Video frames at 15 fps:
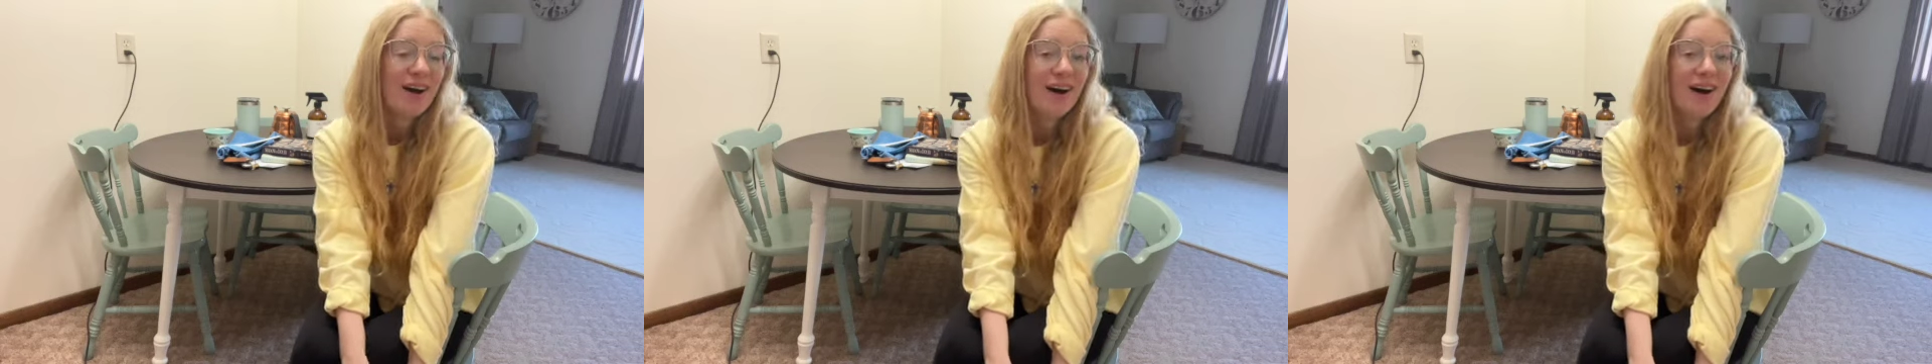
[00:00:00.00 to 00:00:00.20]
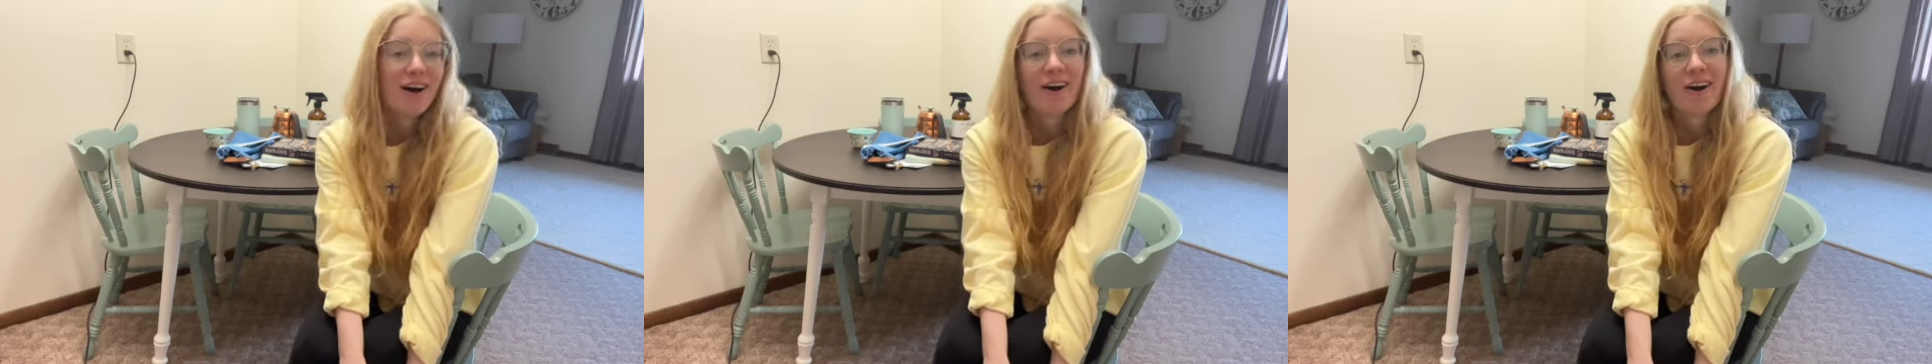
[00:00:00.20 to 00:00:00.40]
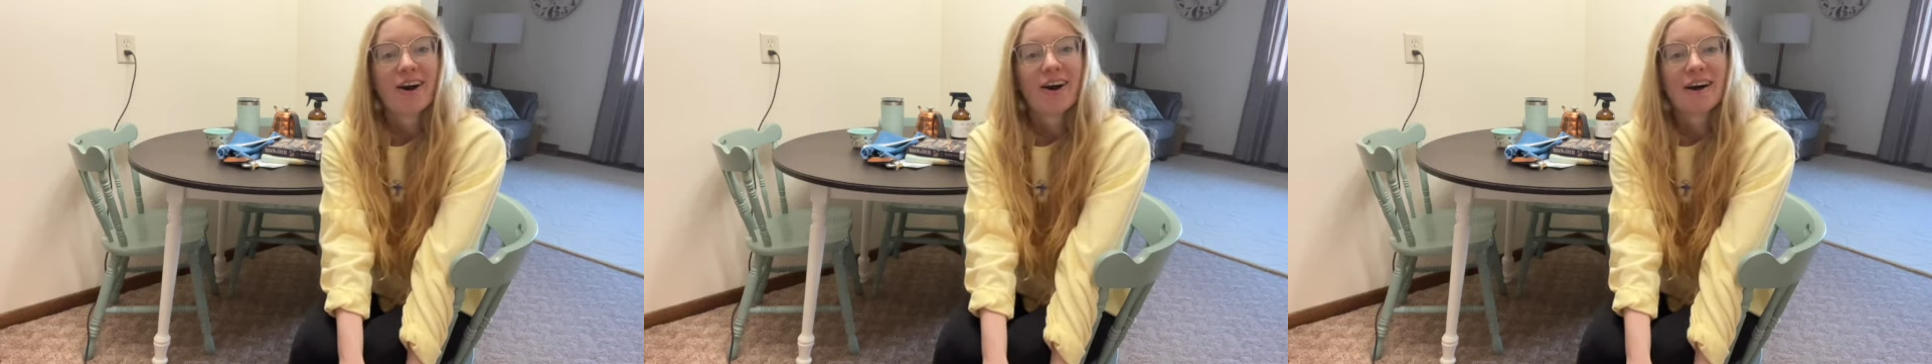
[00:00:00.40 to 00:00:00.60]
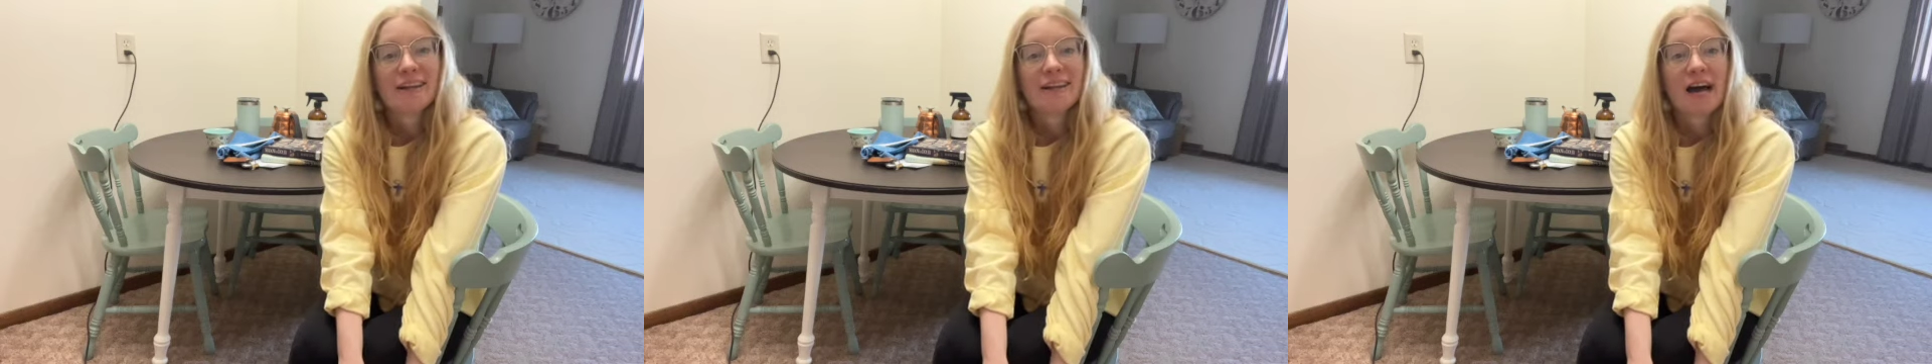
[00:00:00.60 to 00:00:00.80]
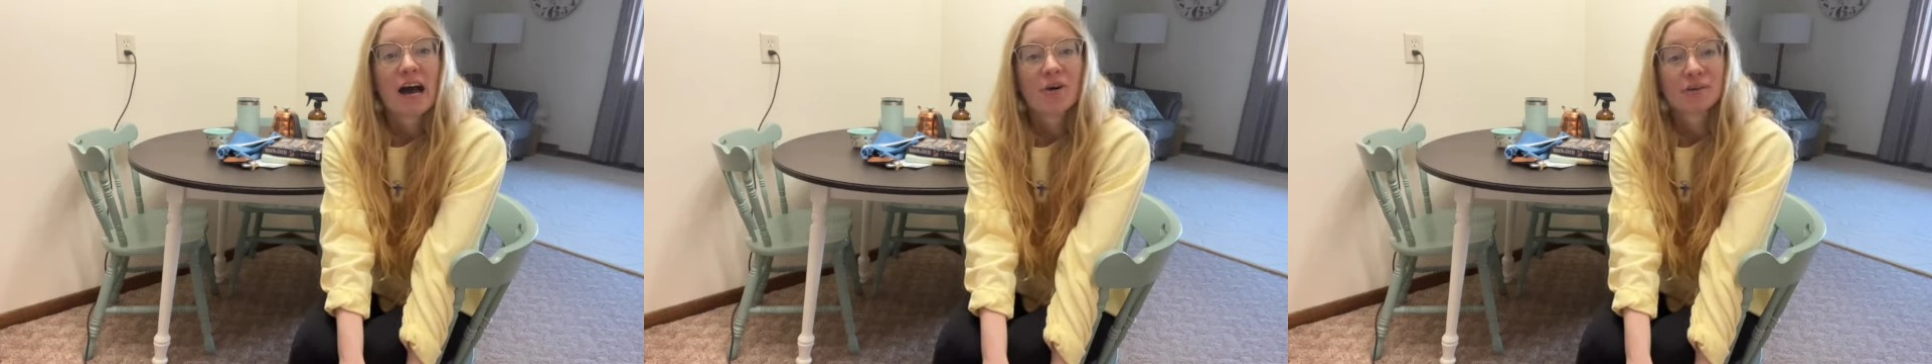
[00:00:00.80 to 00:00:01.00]
on
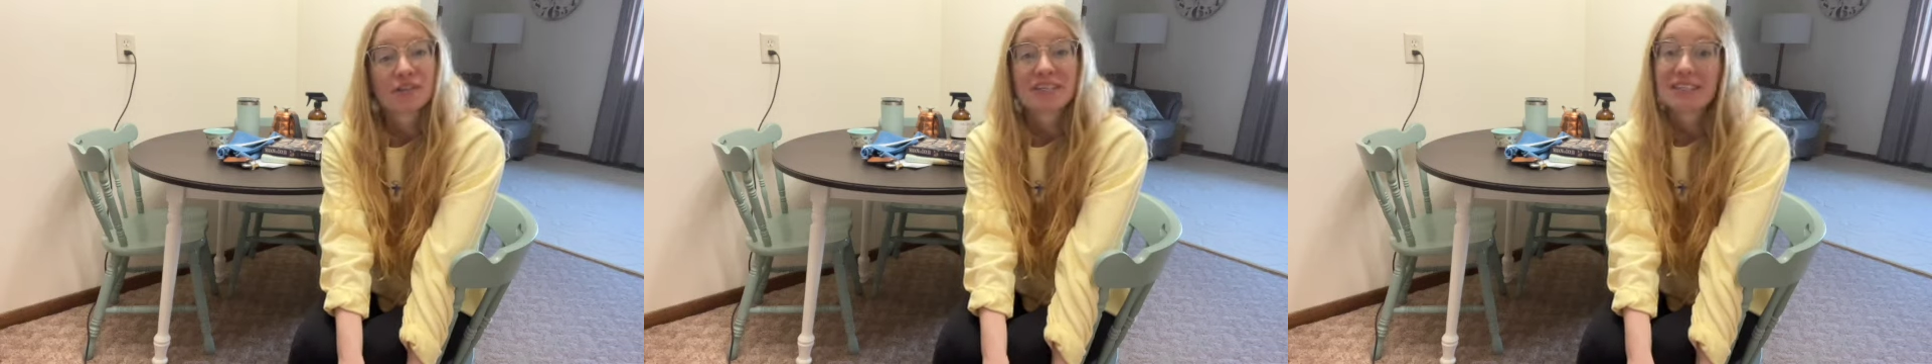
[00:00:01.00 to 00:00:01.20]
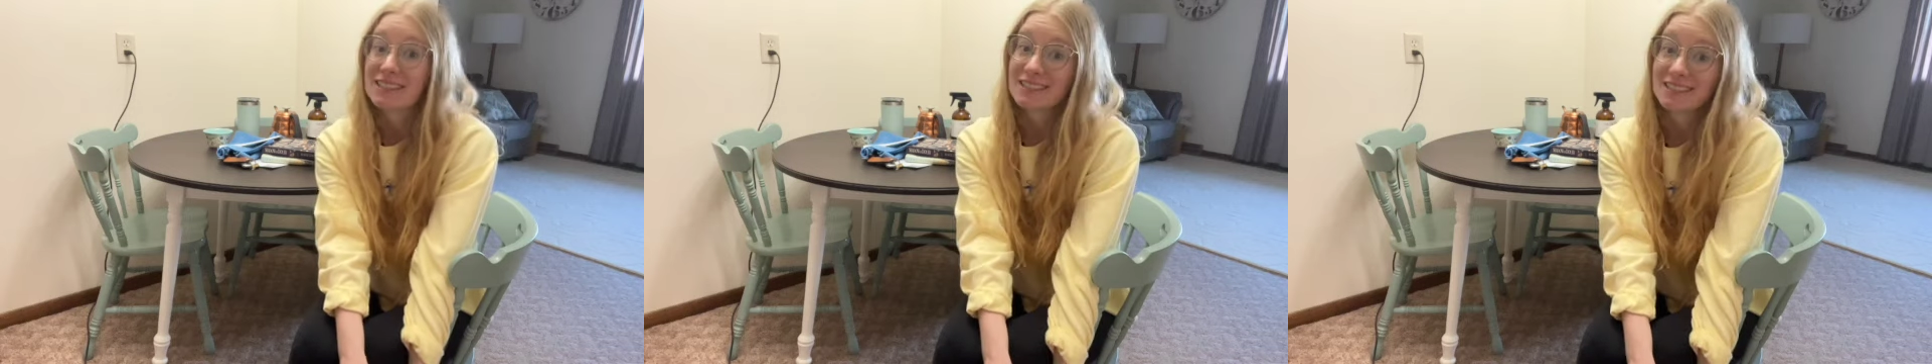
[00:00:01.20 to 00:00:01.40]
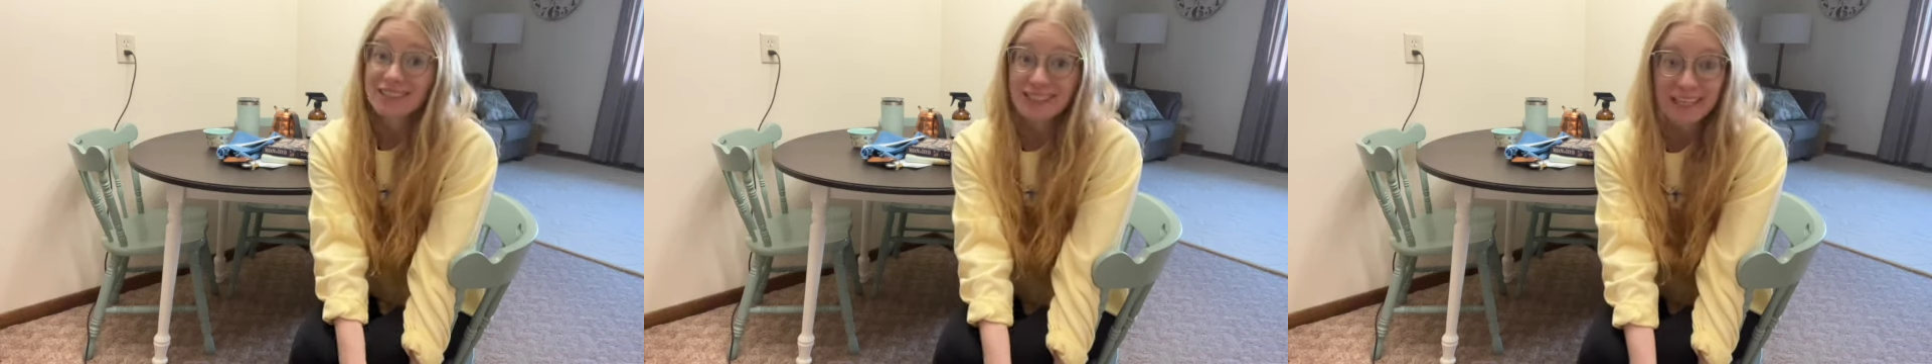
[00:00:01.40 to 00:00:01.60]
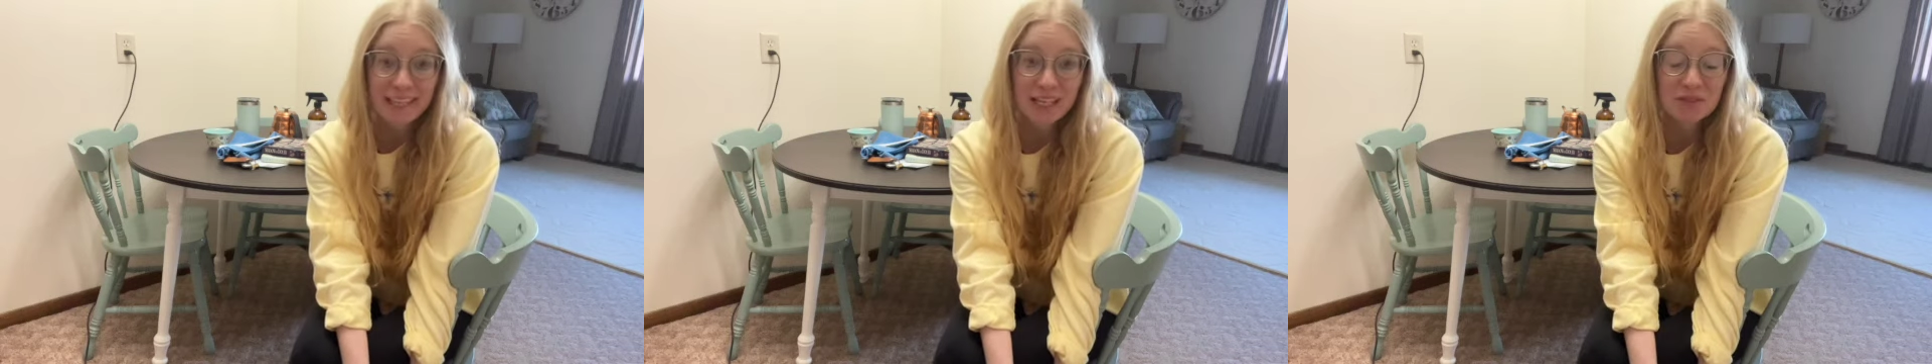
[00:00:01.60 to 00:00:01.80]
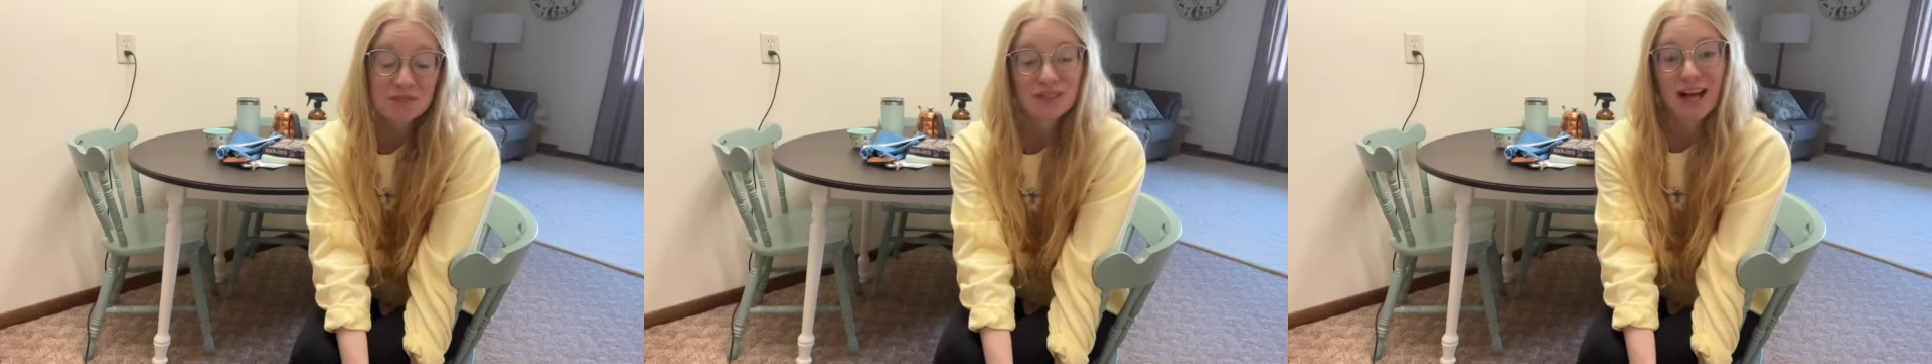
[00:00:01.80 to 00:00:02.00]
how to
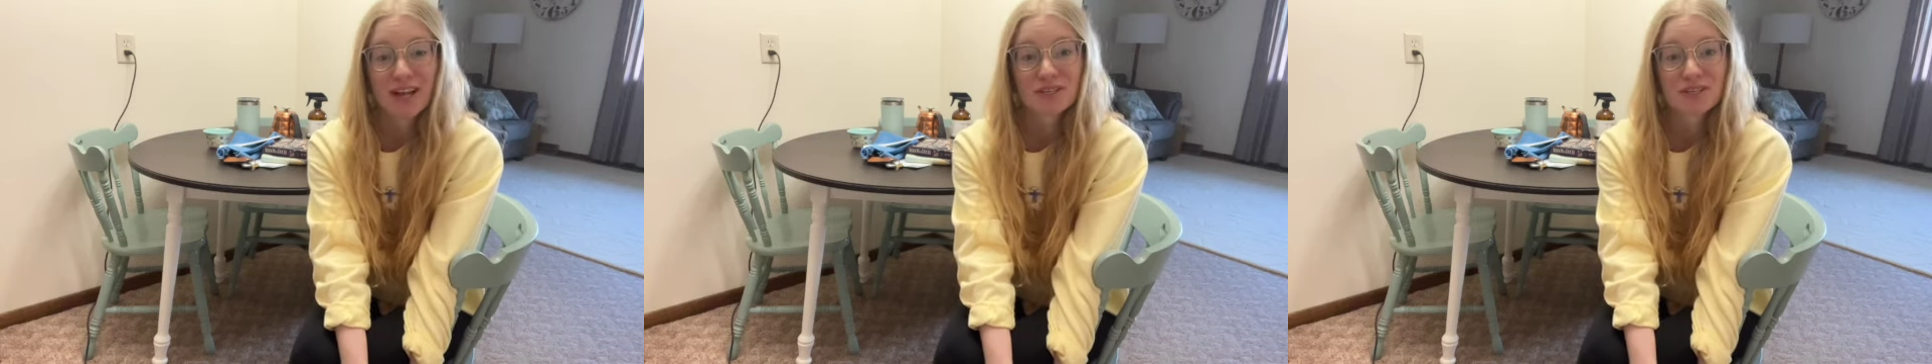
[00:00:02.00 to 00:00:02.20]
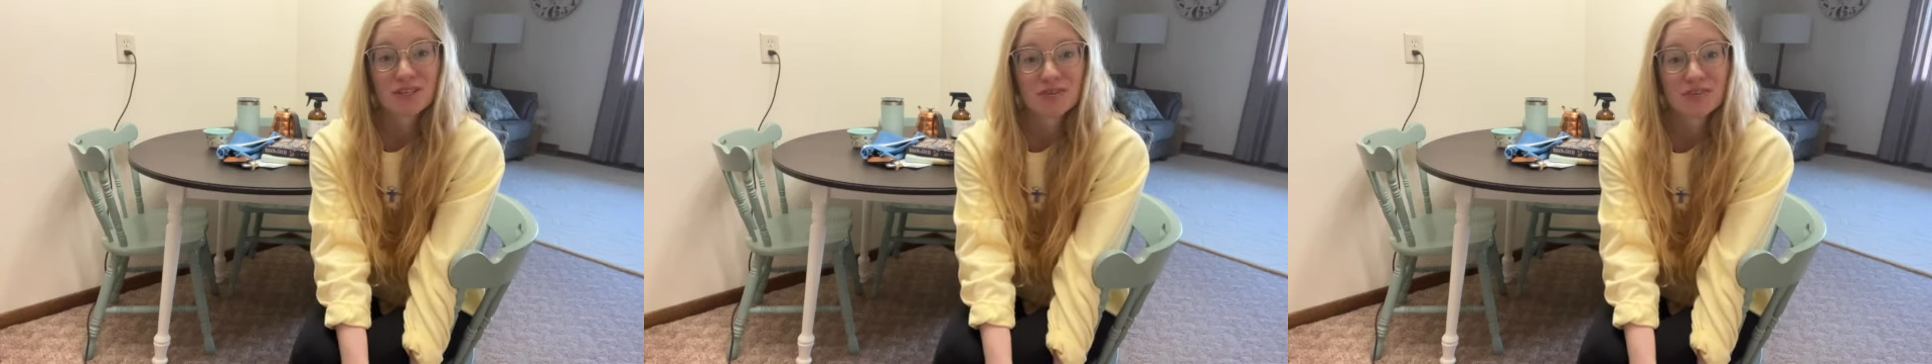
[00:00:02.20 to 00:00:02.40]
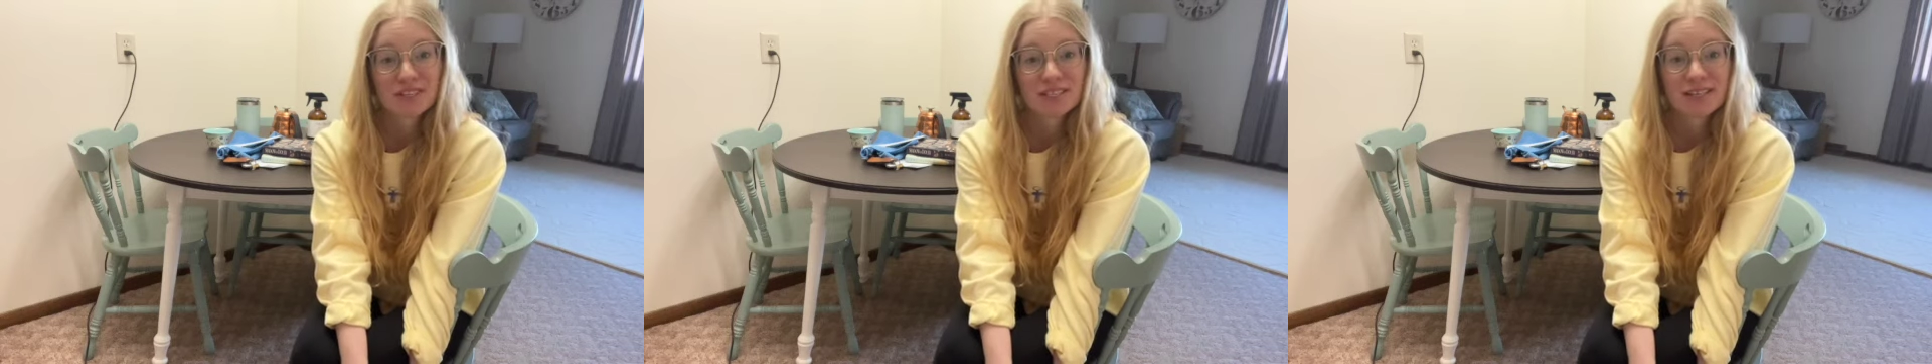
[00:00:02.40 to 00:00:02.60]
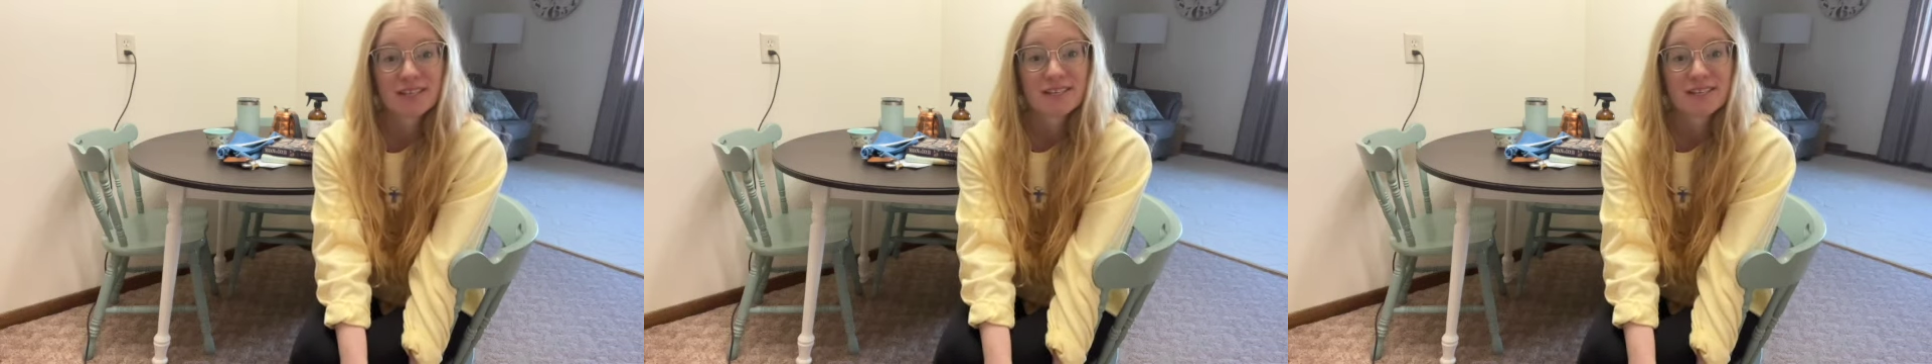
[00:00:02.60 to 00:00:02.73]
clean flat surfaces